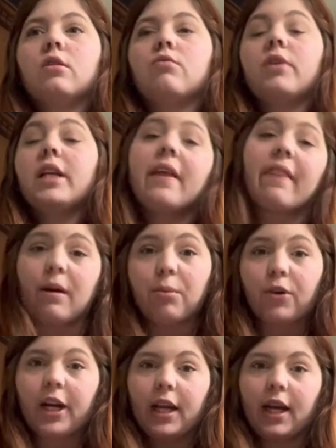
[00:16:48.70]
really
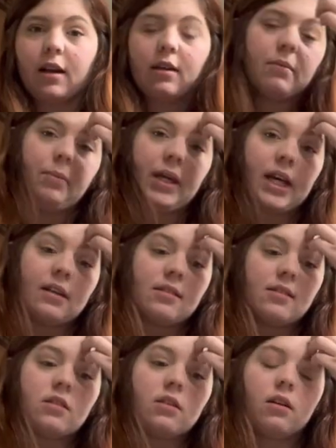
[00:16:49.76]
liberating,
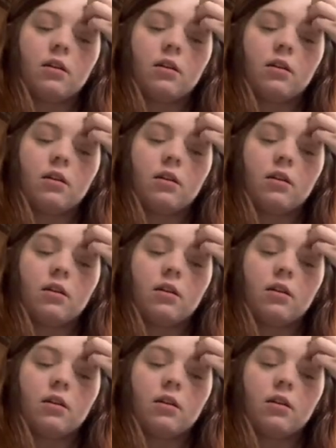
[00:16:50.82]
because